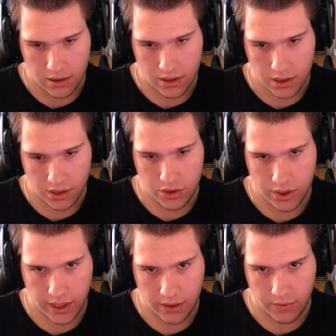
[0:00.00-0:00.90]
Could try
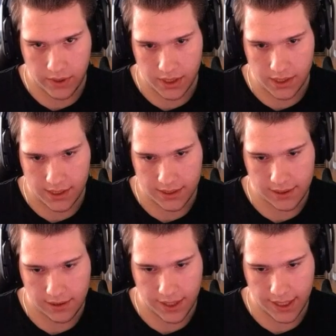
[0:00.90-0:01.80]
to win this
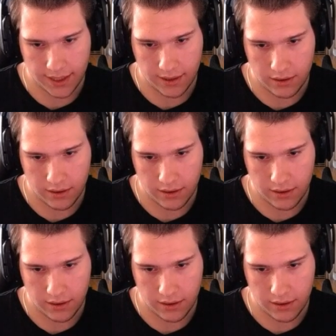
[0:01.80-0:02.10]
lane.